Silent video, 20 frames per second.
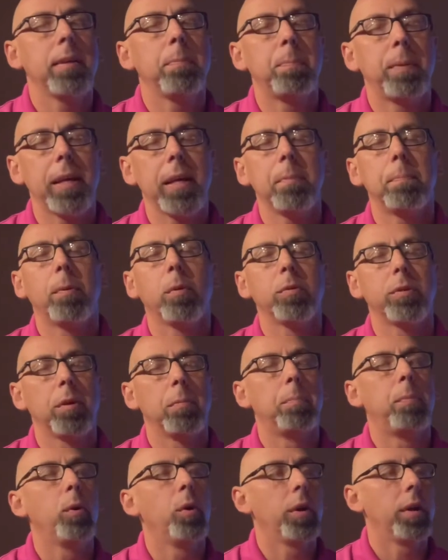people to
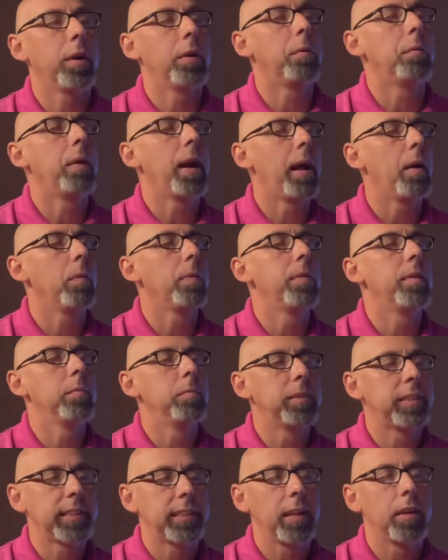put around
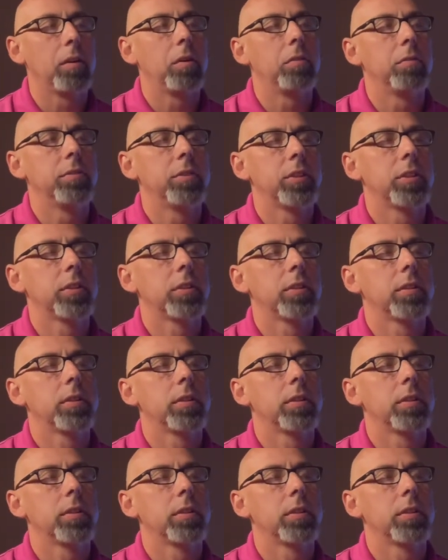themselves.